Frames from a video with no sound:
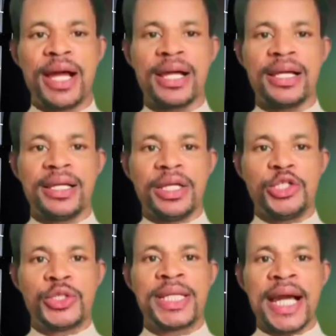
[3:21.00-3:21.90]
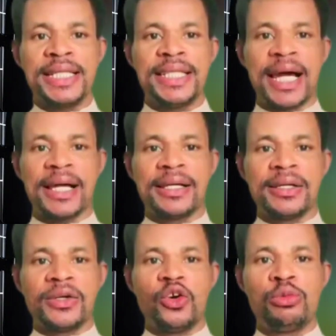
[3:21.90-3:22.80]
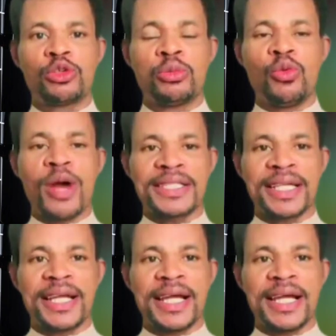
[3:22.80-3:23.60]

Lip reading: no South Africa to the